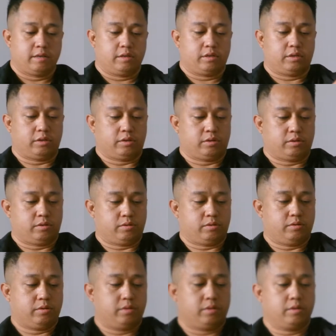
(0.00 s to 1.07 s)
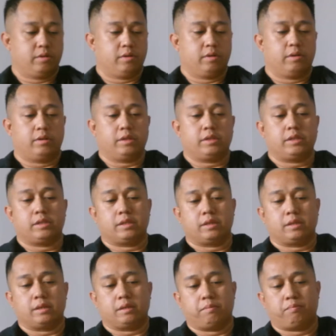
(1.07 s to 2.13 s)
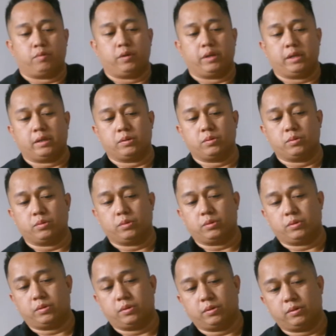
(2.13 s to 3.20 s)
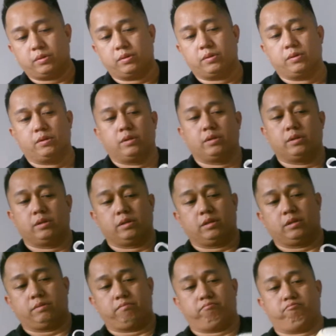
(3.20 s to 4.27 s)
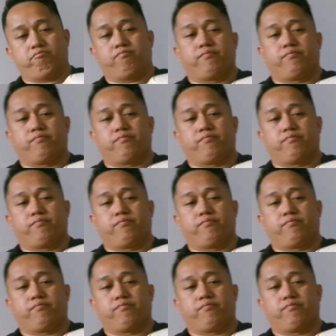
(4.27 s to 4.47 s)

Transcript: So this is a pretty cool um,